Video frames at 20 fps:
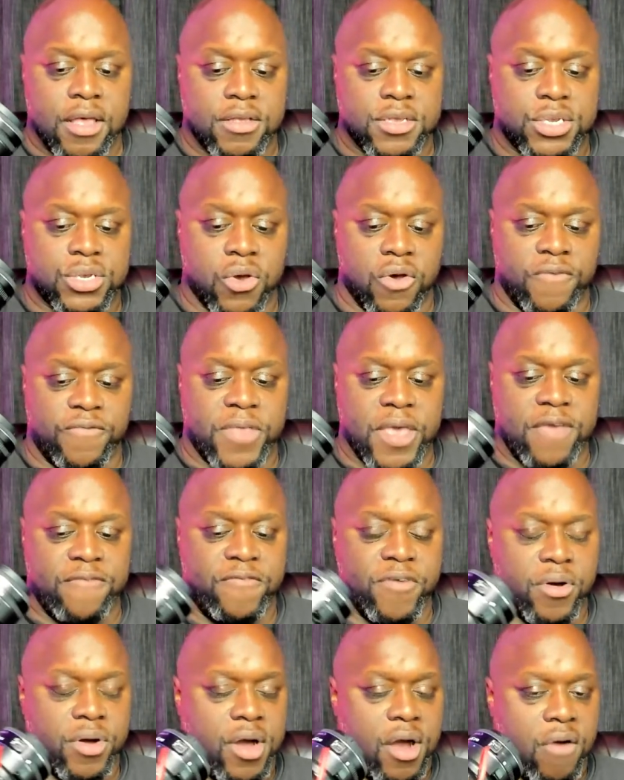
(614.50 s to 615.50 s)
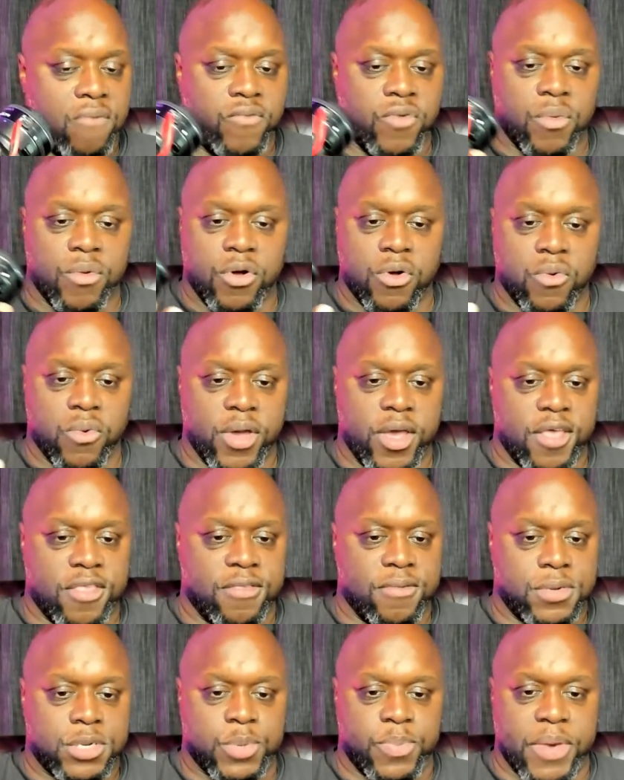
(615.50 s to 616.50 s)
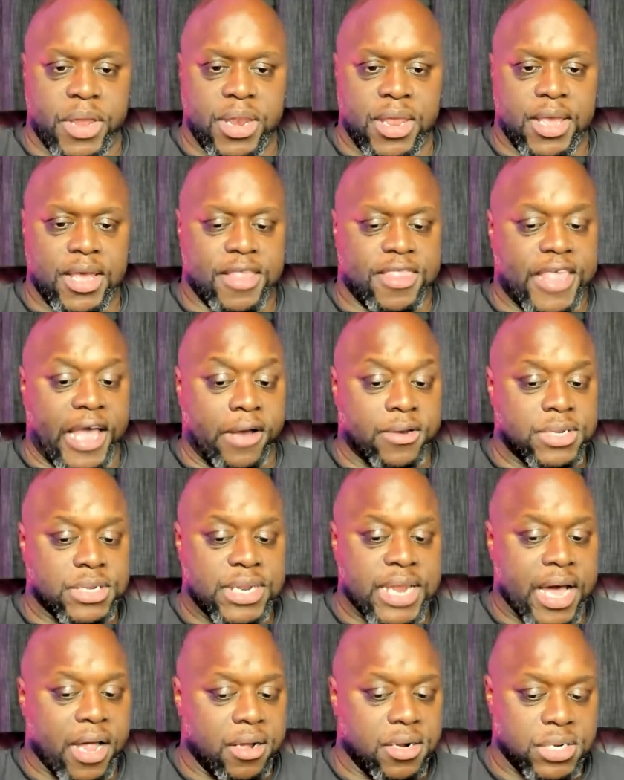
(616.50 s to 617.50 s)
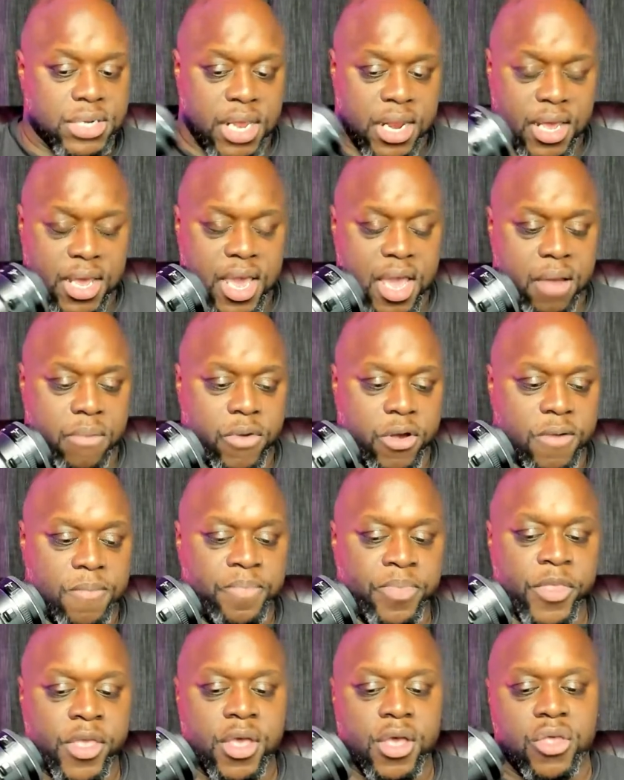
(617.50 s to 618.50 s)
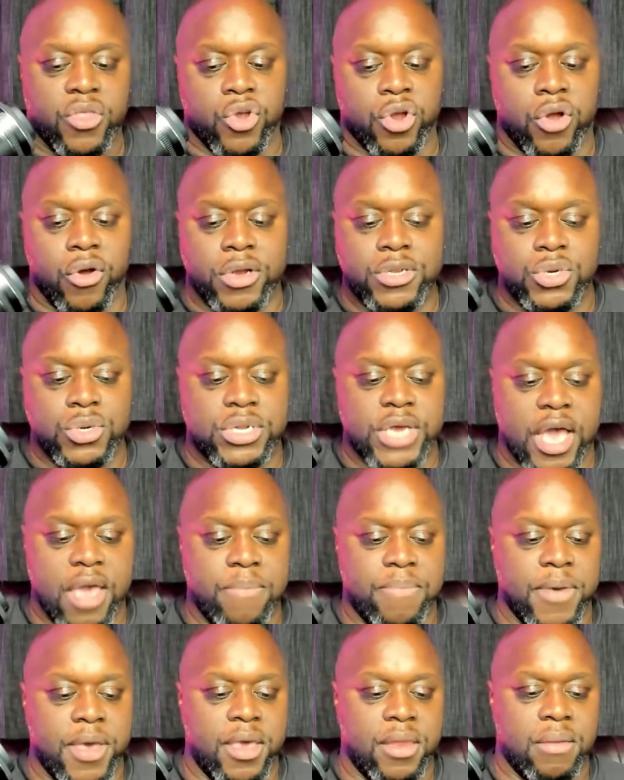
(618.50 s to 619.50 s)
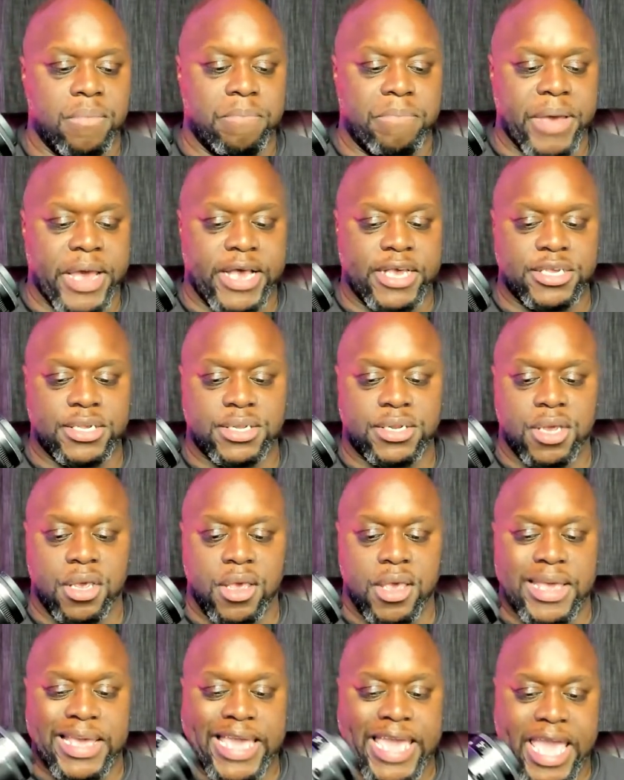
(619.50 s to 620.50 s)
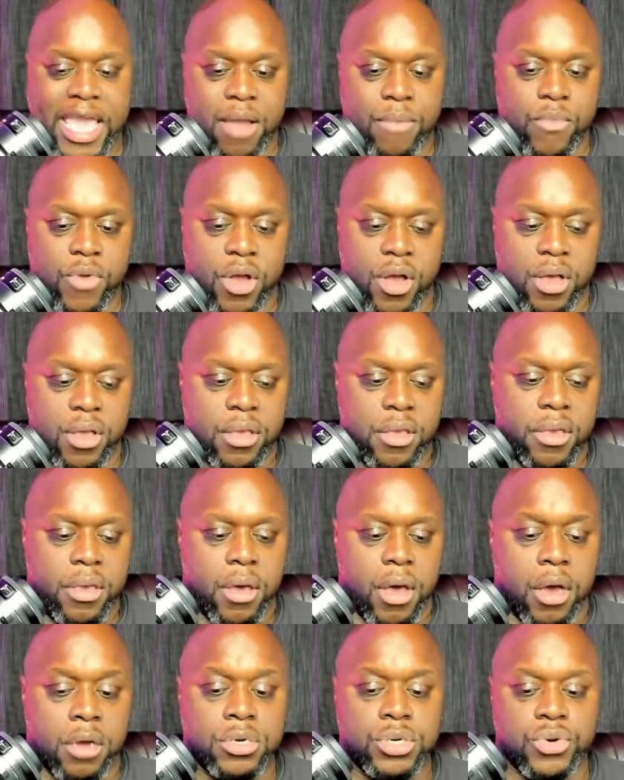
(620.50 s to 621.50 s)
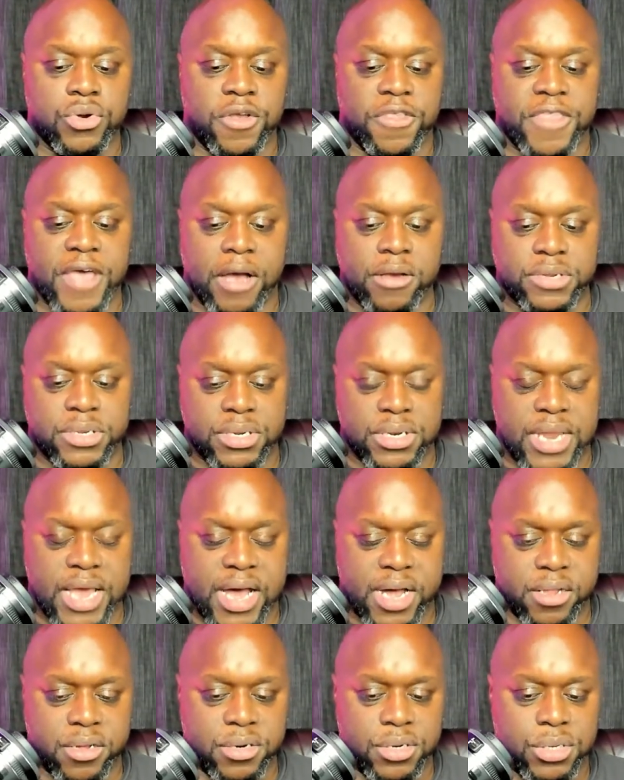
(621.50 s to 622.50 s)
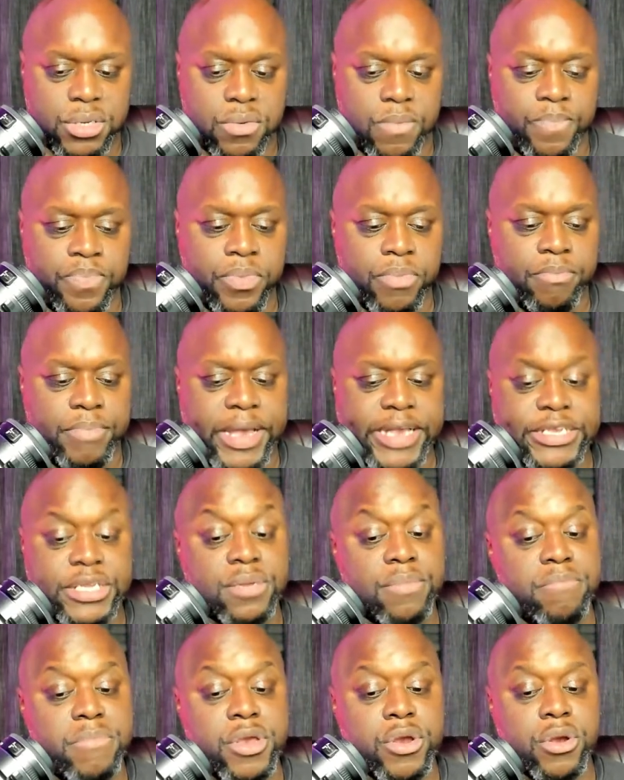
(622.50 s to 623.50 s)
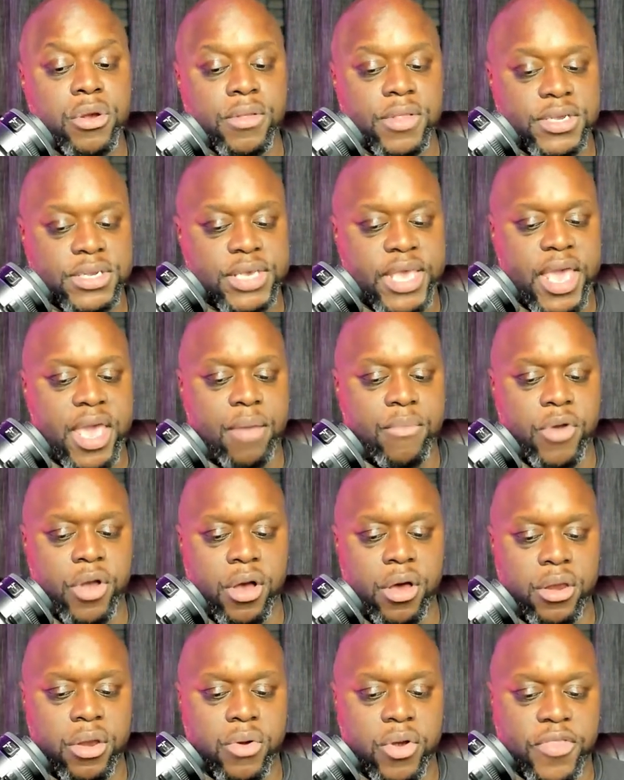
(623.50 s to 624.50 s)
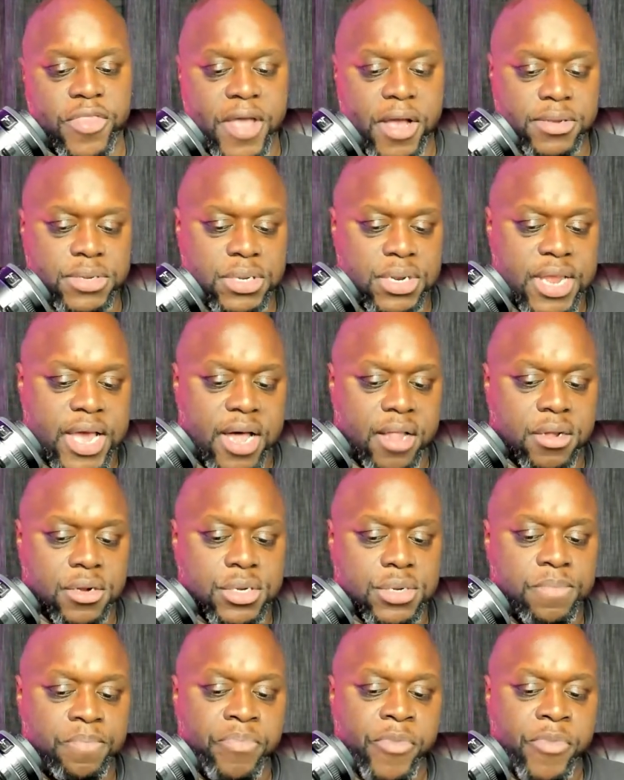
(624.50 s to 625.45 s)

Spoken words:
So if they feel comfortable with spending $1,000 on a camera, they're going to type in best camera under $1,000, best mirrorless camera under $1,000.